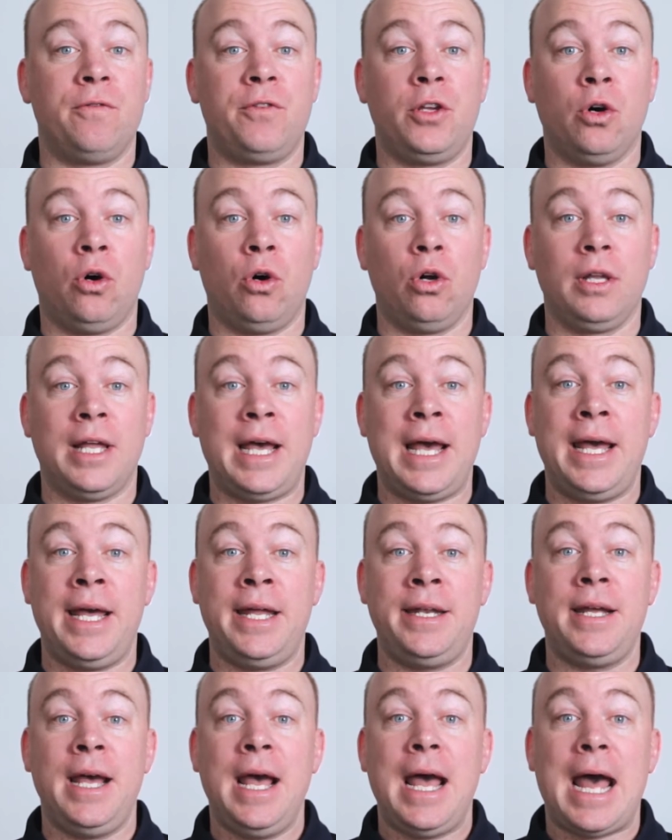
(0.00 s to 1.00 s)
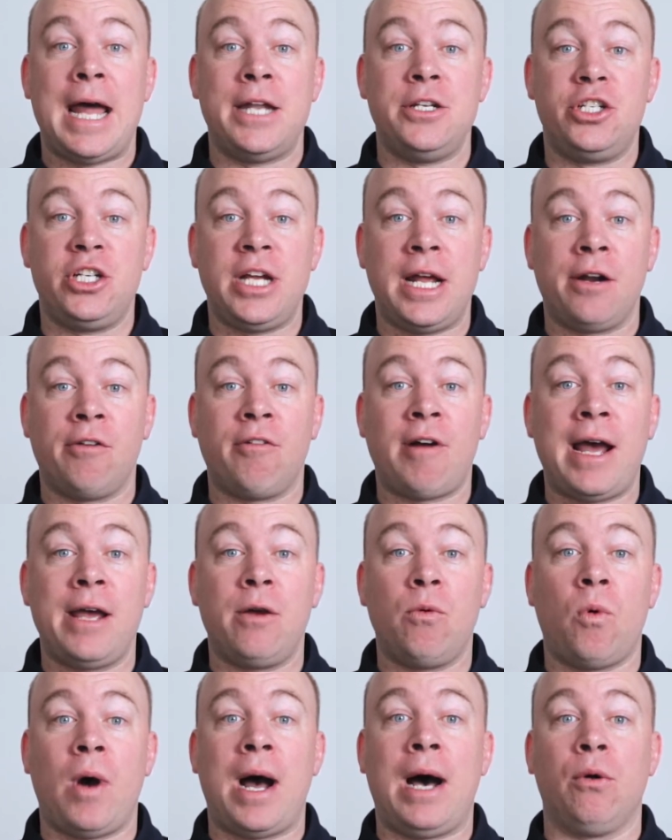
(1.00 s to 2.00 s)
of your land and
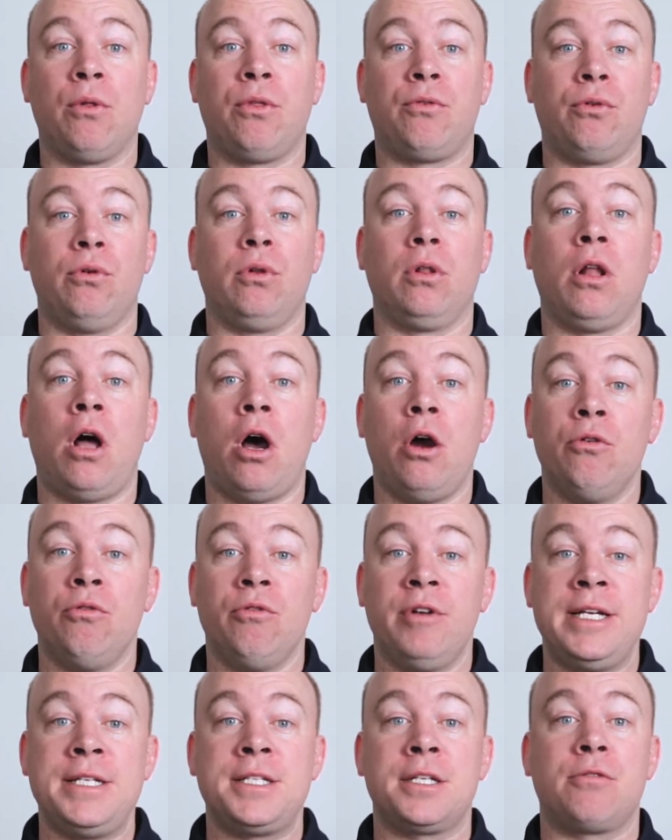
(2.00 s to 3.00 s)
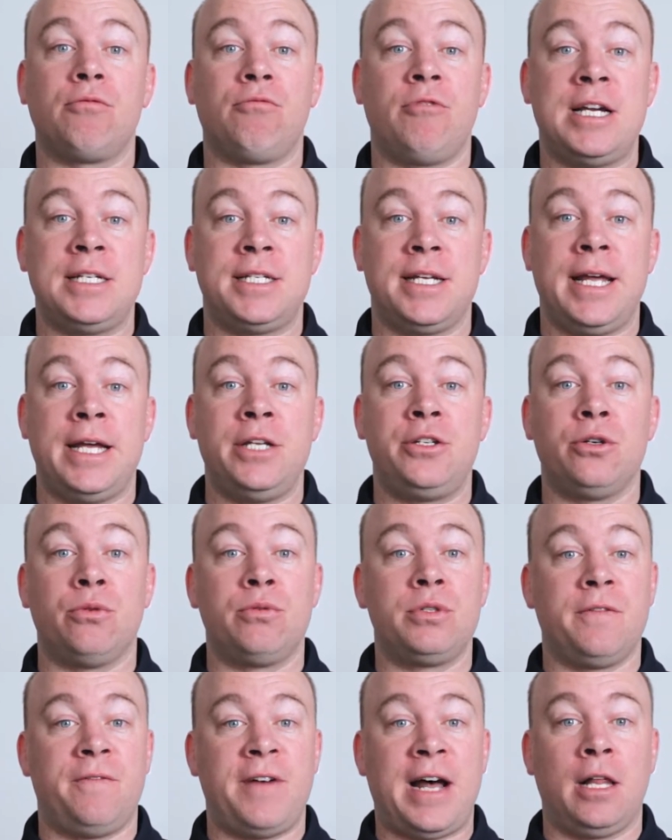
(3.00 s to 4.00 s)
generate wealth through low-risk
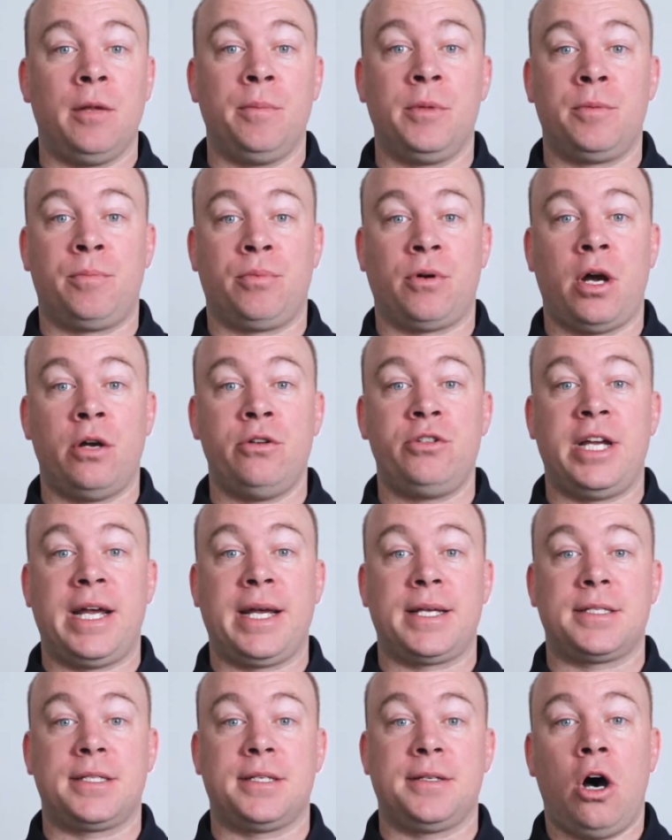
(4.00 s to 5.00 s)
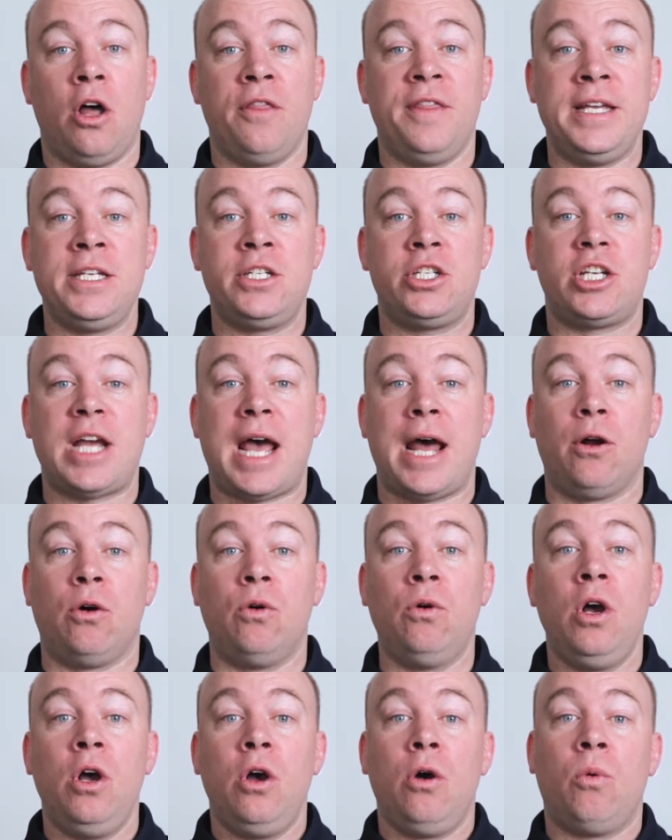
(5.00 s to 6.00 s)
residential development projects. On this
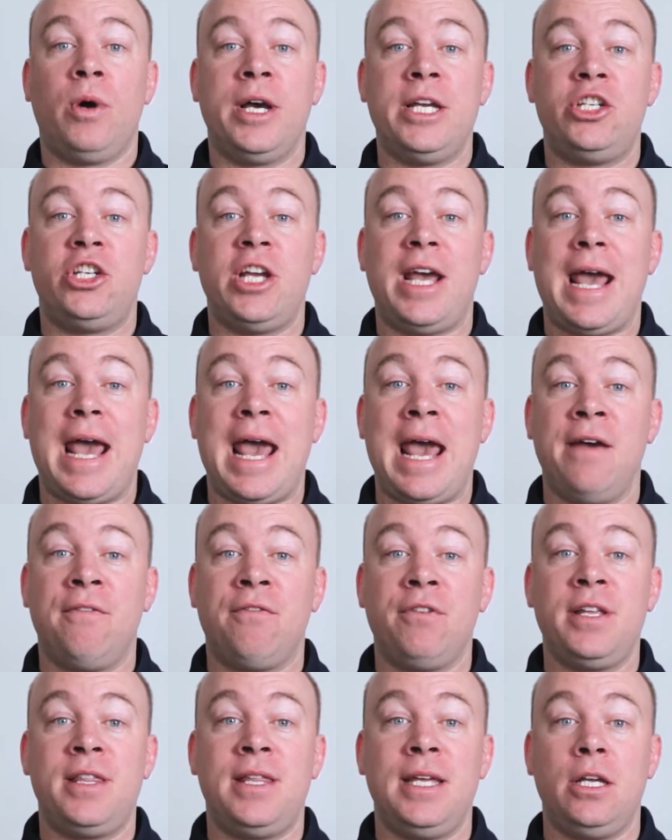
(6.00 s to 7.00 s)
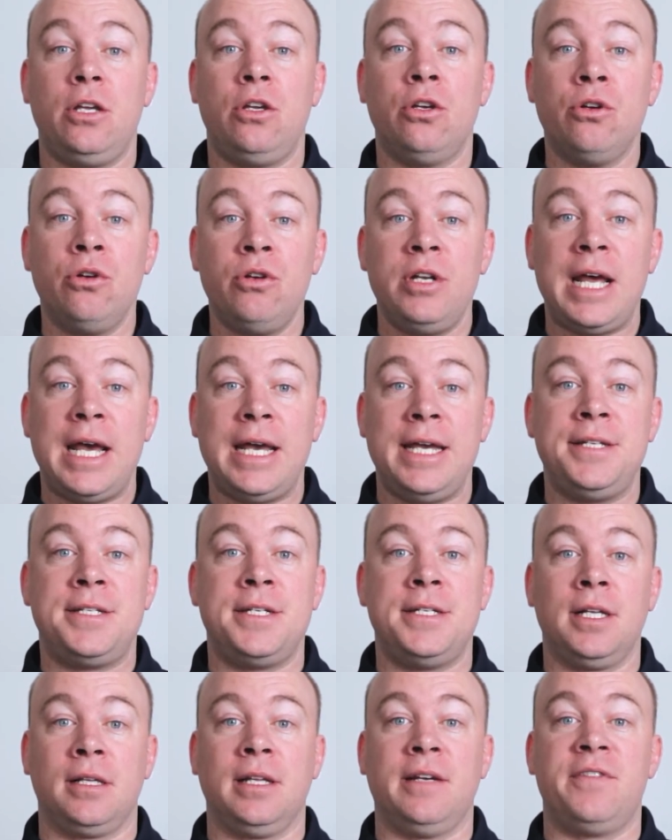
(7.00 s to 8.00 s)
channel, we share everything you need
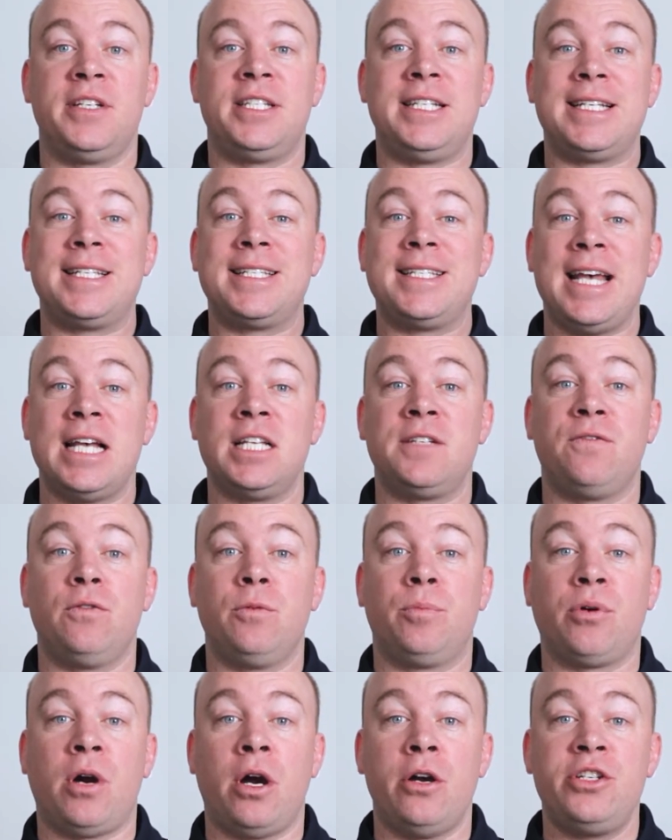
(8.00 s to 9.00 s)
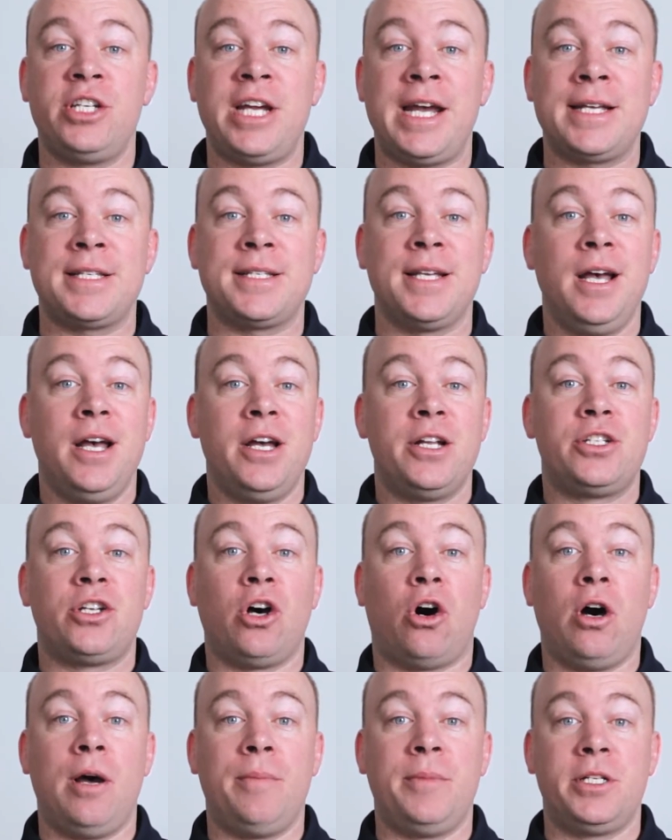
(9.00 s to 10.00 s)
to deliver successful projects
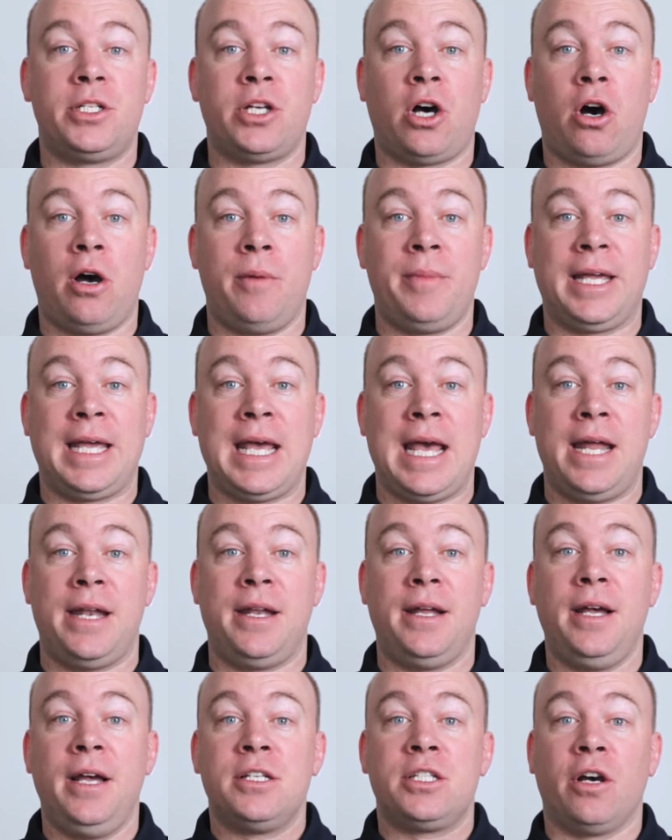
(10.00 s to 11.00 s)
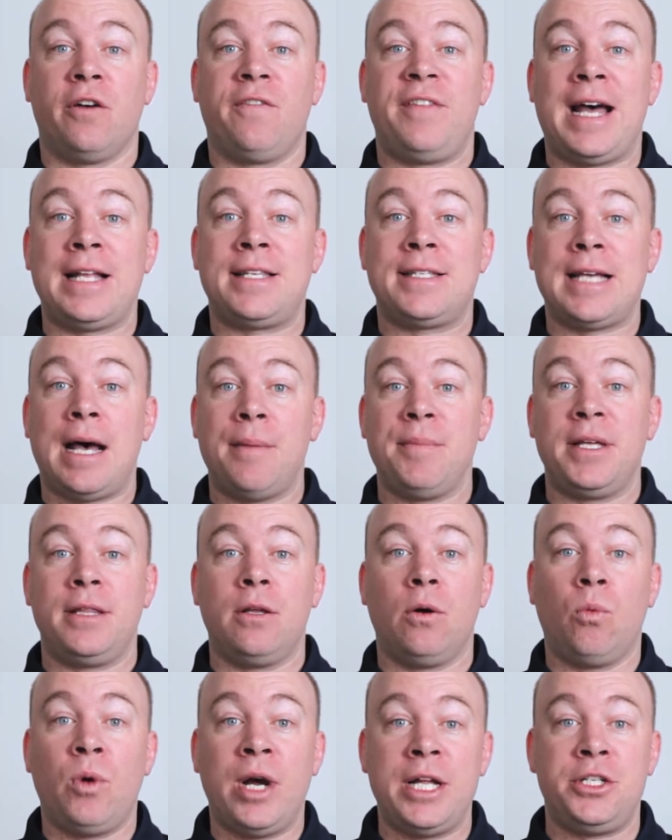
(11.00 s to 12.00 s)
time and time again. So if that's something
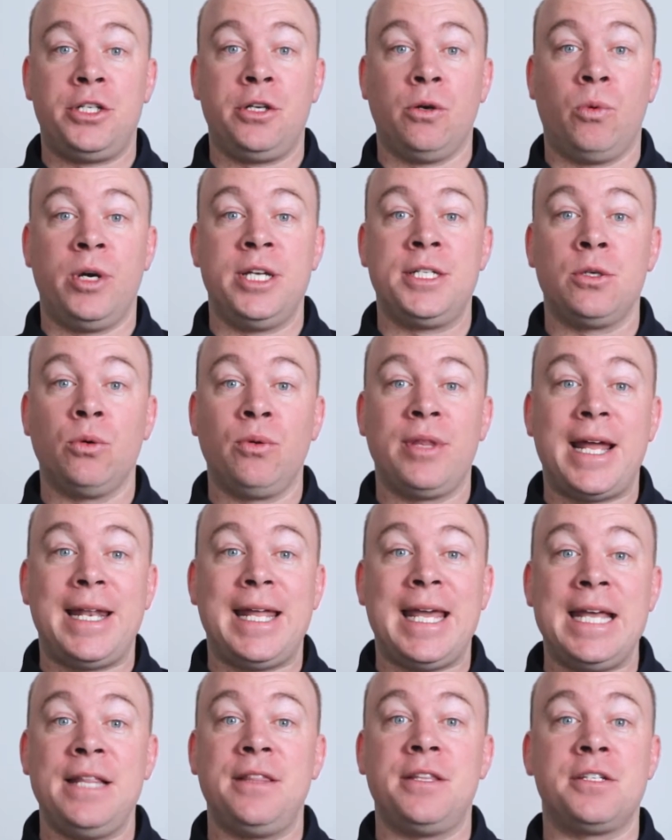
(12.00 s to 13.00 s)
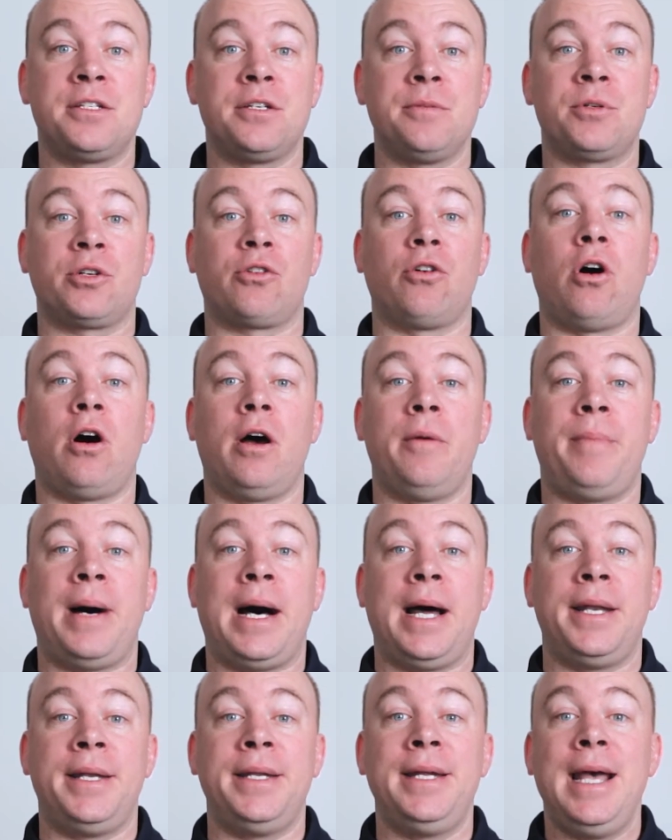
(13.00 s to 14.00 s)
that wets your whistle, then hit the subscribe
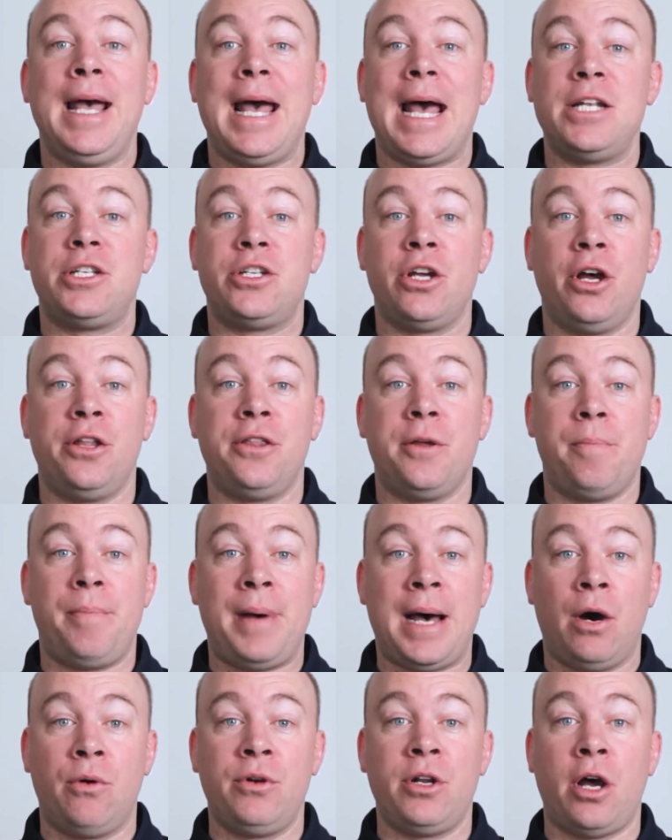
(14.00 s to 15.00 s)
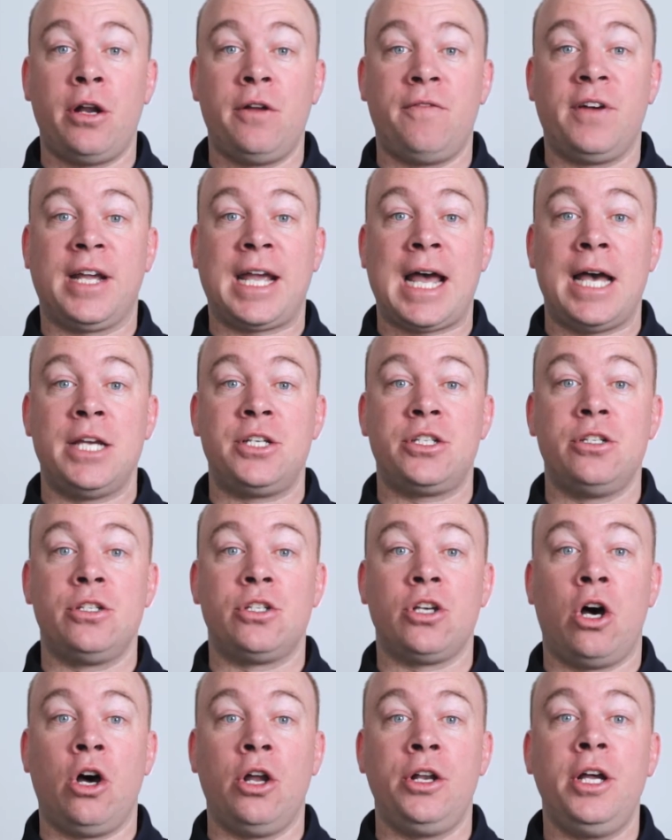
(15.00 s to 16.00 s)
button and turn the bell
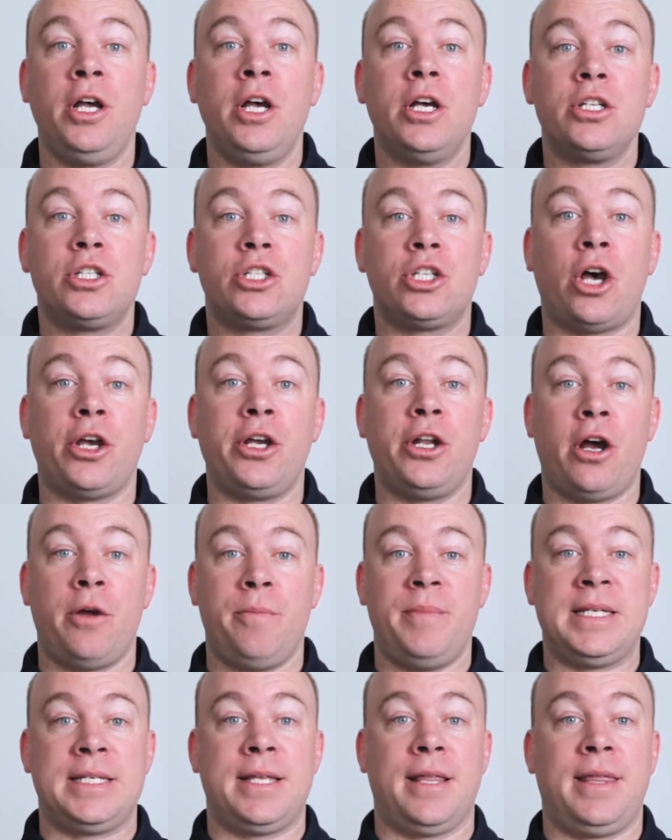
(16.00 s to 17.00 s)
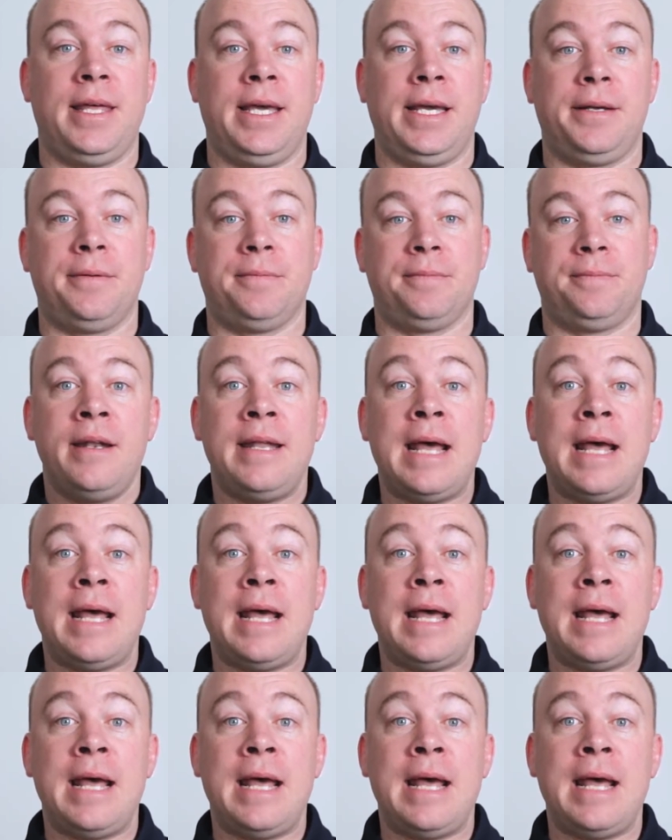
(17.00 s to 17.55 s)
notifications on so you don't miss a thing.